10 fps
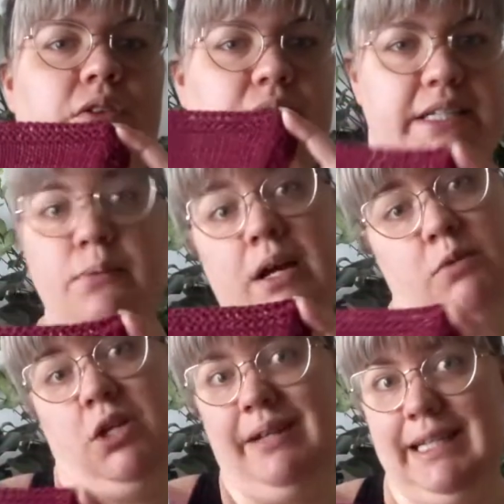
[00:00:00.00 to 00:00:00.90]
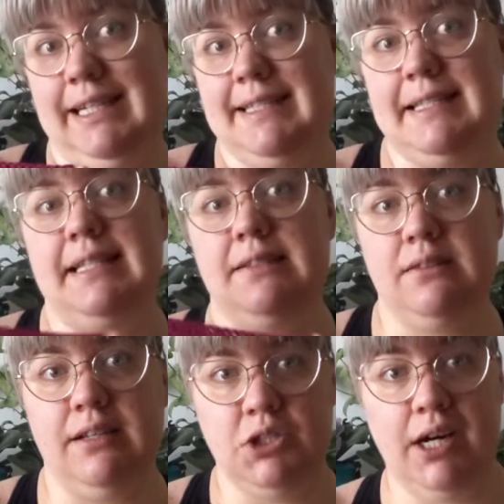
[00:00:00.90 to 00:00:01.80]
the reason why I'm showing this is
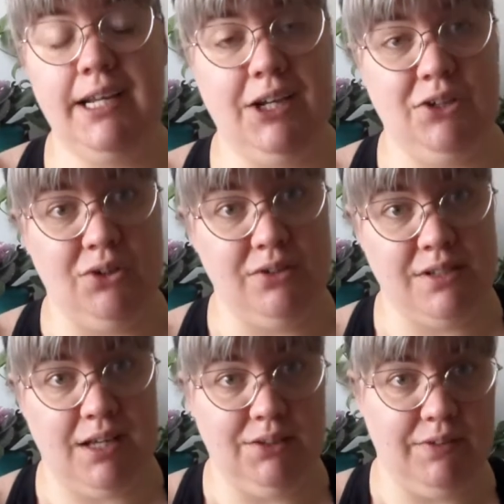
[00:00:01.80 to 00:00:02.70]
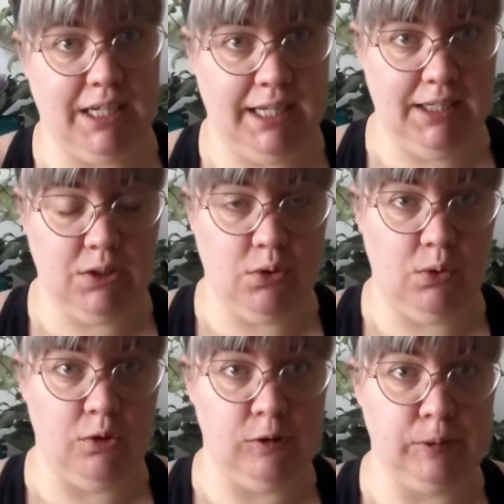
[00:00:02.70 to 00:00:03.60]
because I tried out a new style of knitting
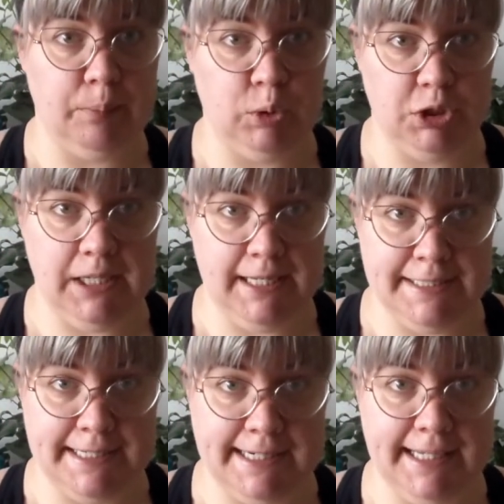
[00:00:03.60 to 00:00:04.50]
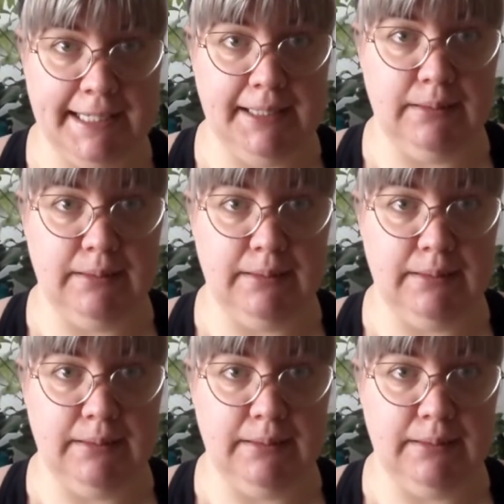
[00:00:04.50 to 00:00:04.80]
called Portuguese knitting.